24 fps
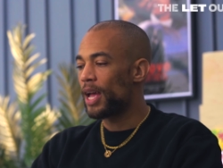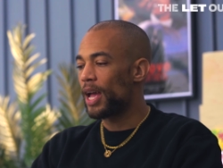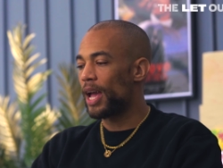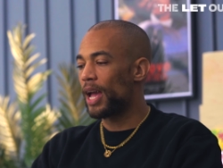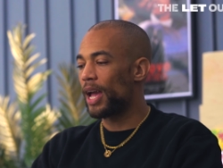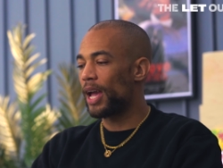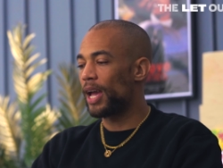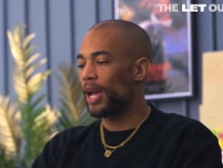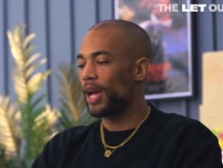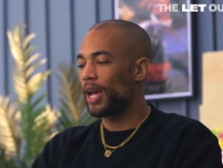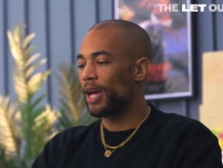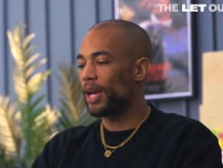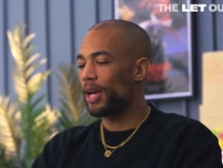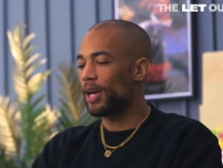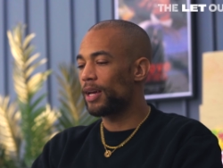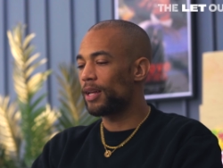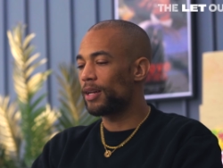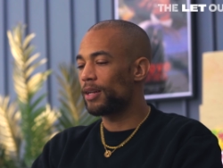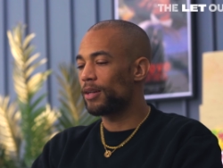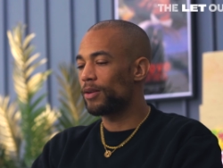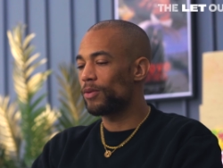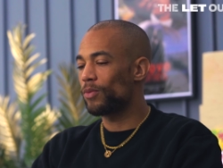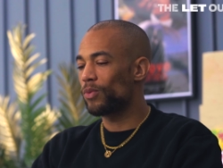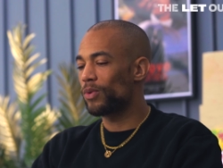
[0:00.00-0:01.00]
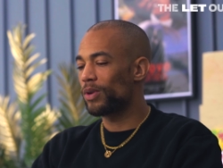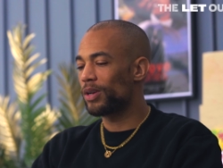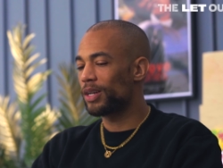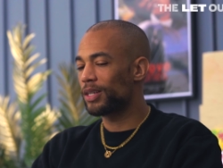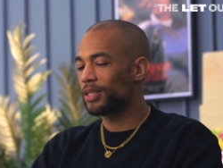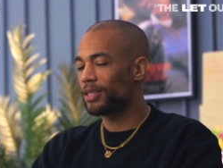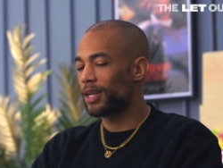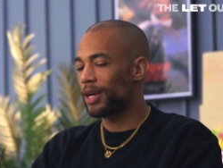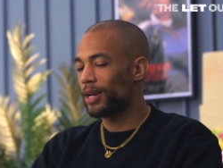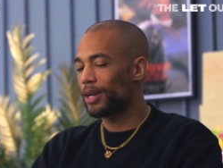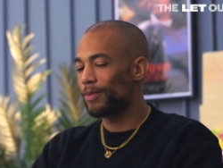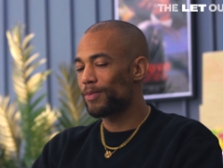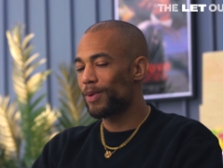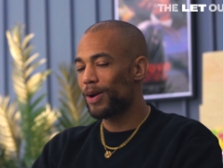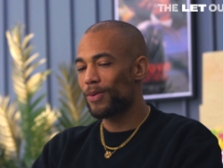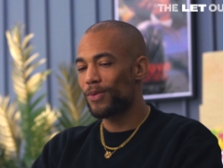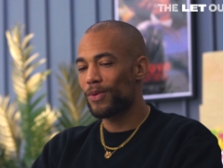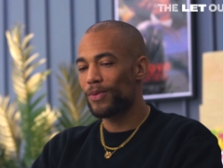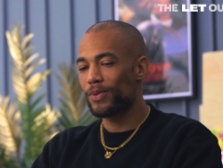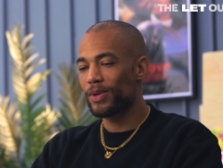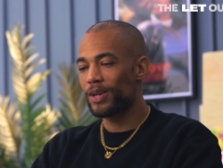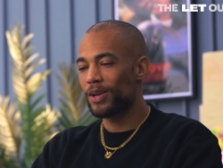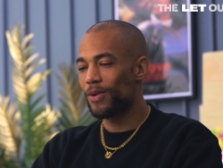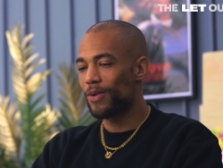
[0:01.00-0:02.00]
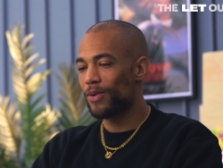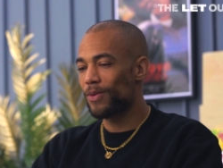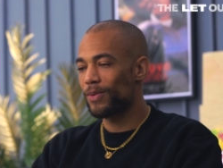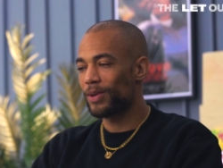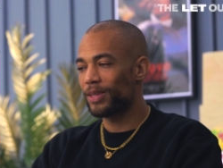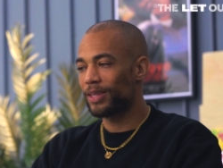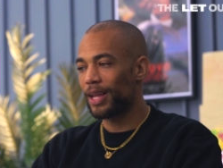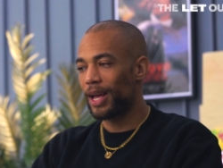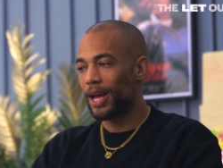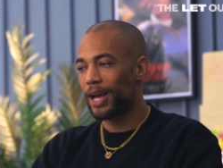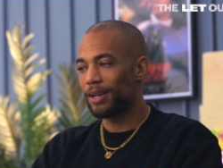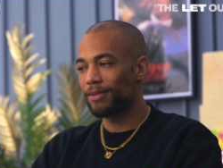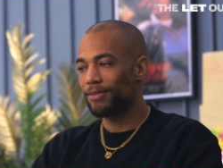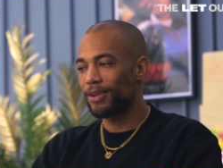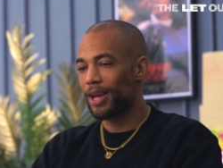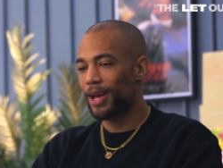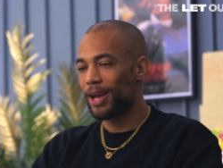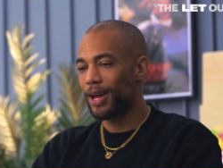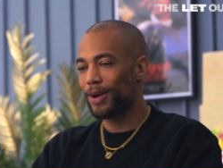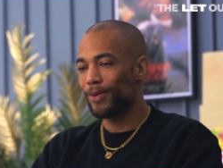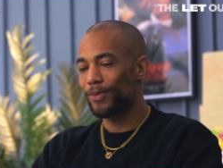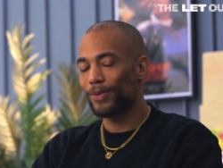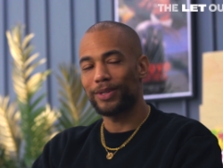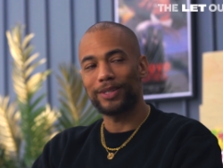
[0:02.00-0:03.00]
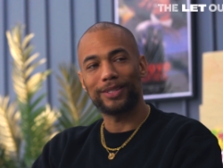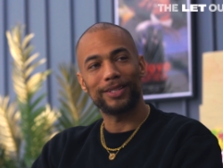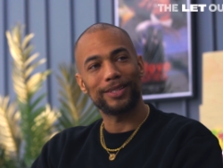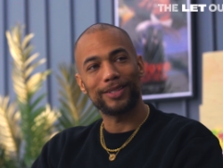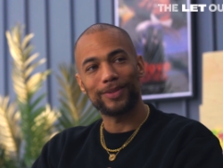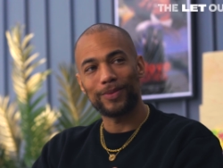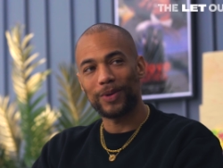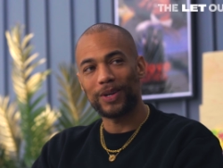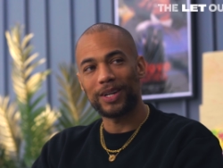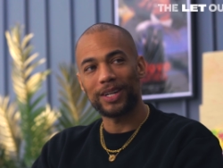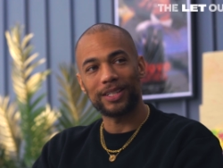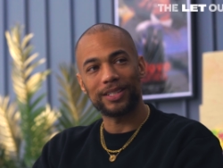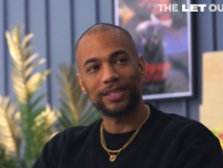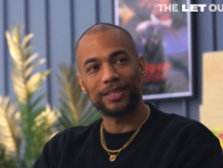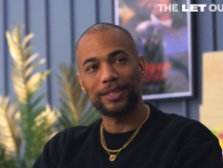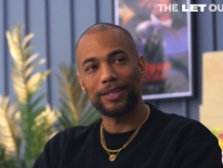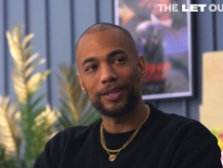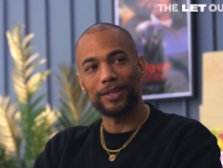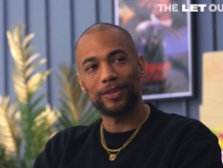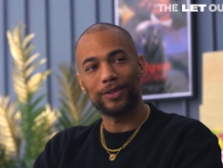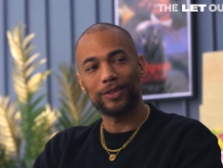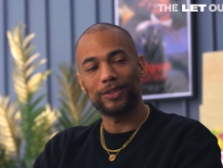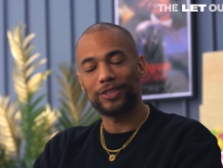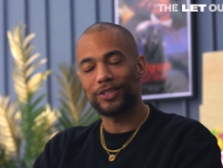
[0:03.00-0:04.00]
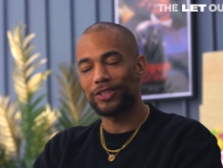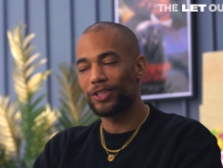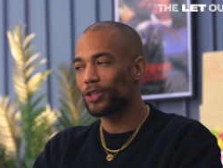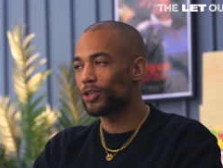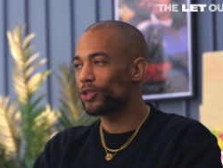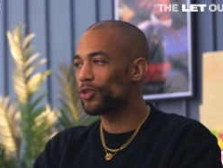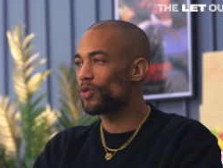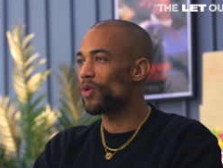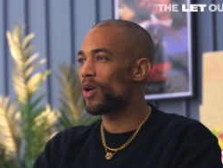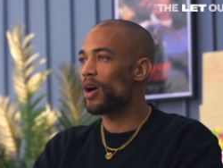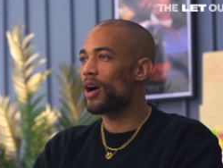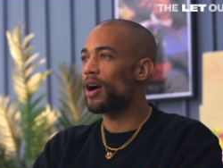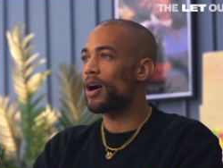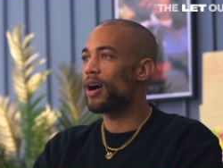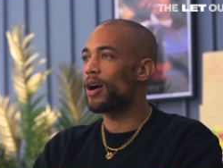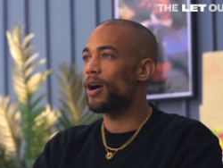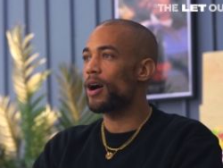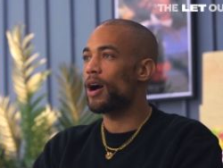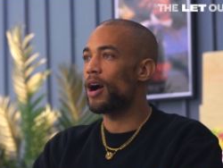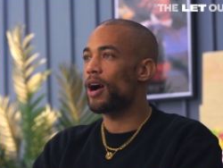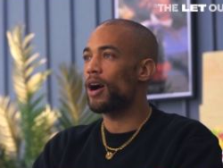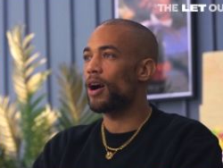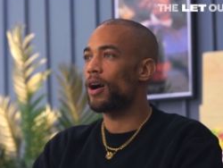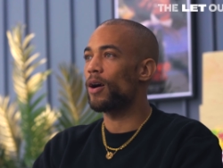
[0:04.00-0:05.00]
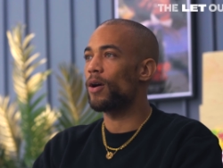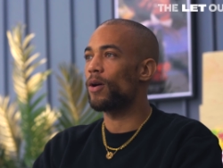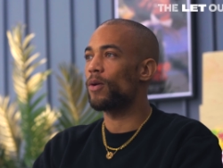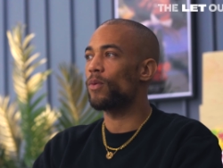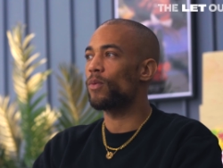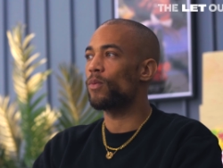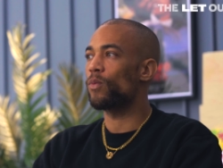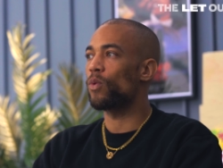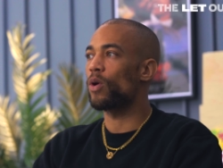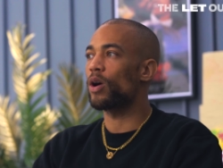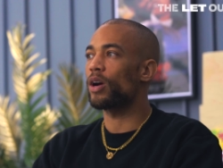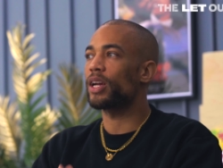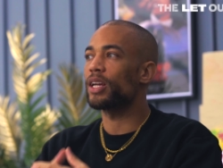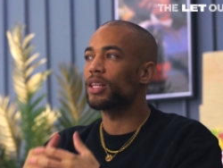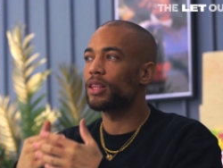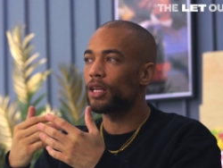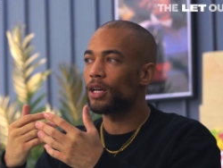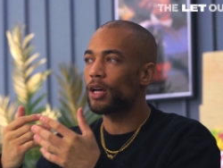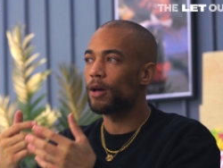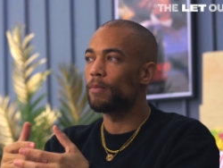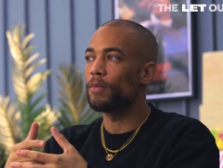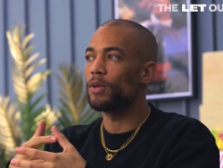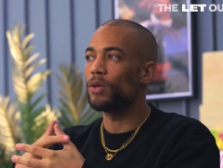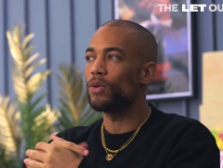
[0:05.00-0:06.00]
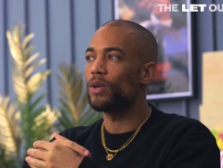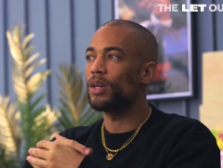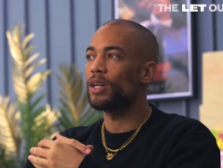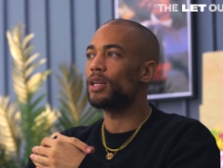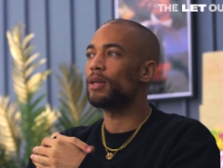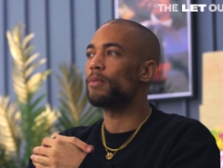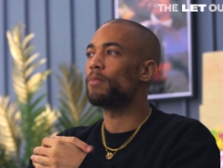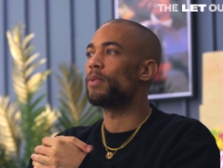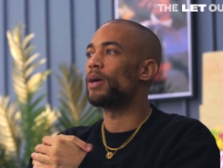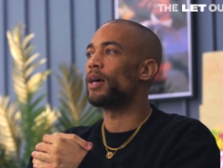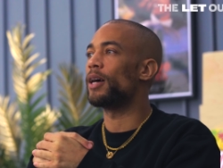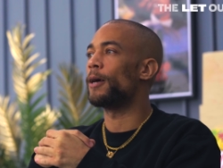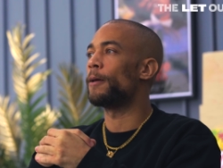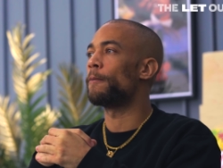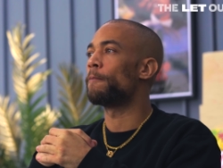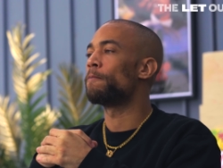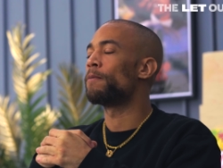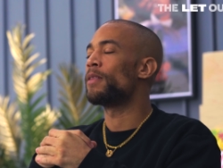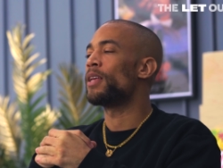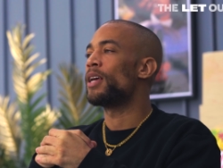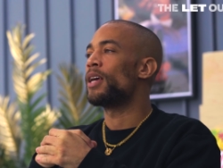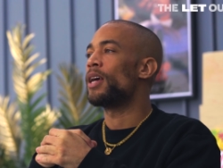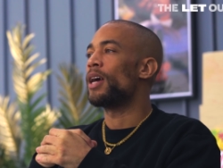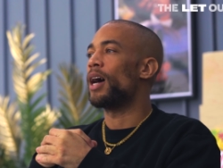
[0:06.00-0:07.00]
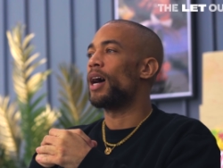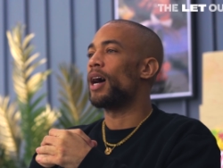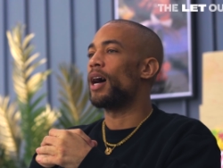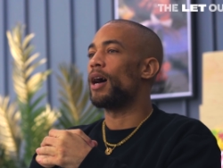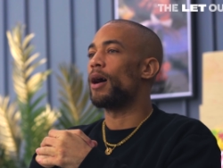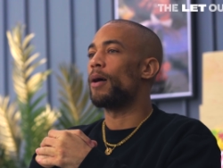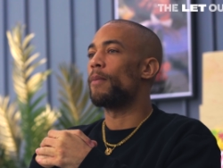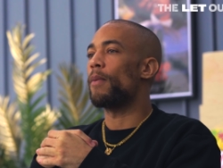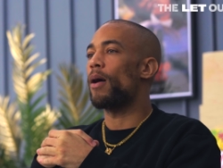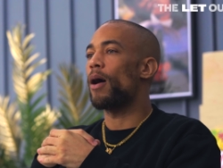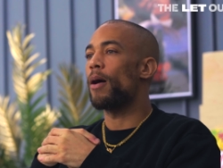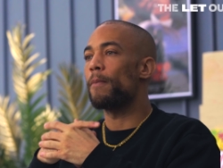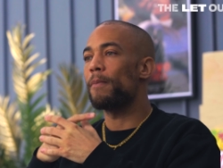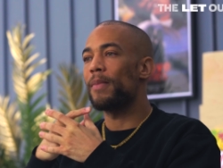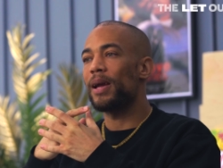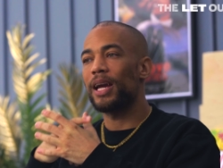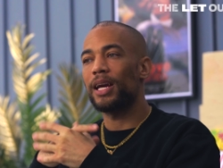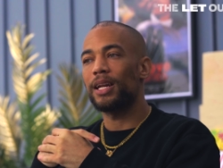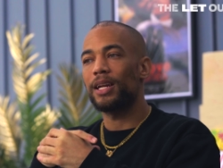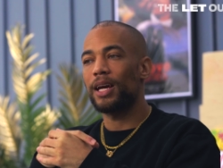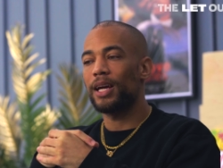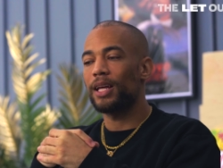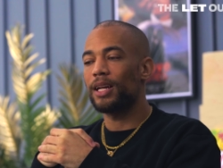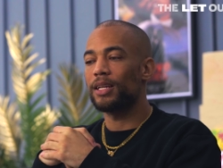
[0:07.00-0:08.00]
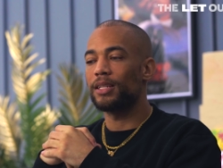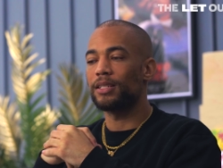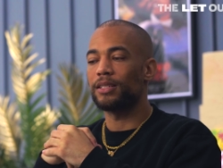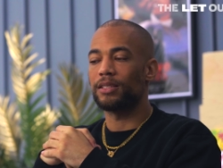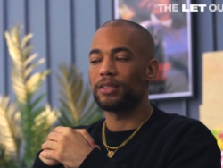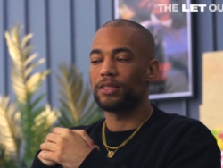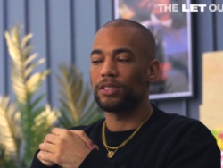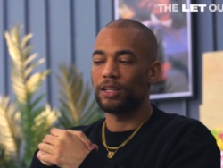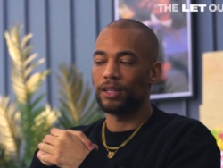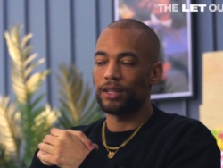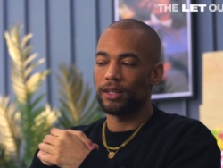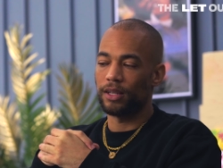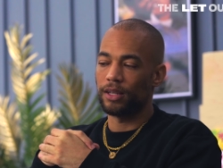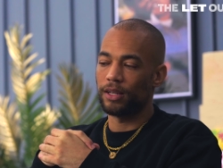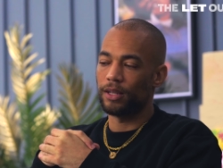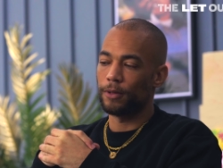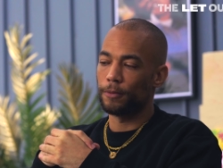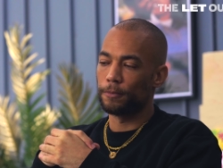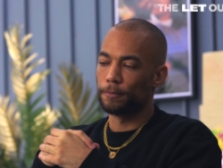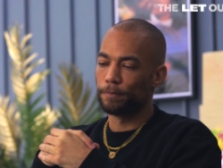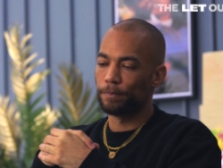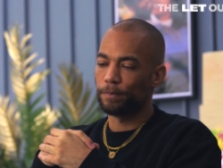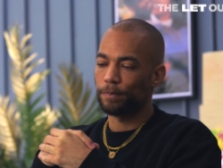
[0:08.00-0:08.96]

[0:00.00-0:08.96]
And we're excited about where we're going with that. Yeah, we, we're gonna still still do our, our work in the community, but um, our mandate is to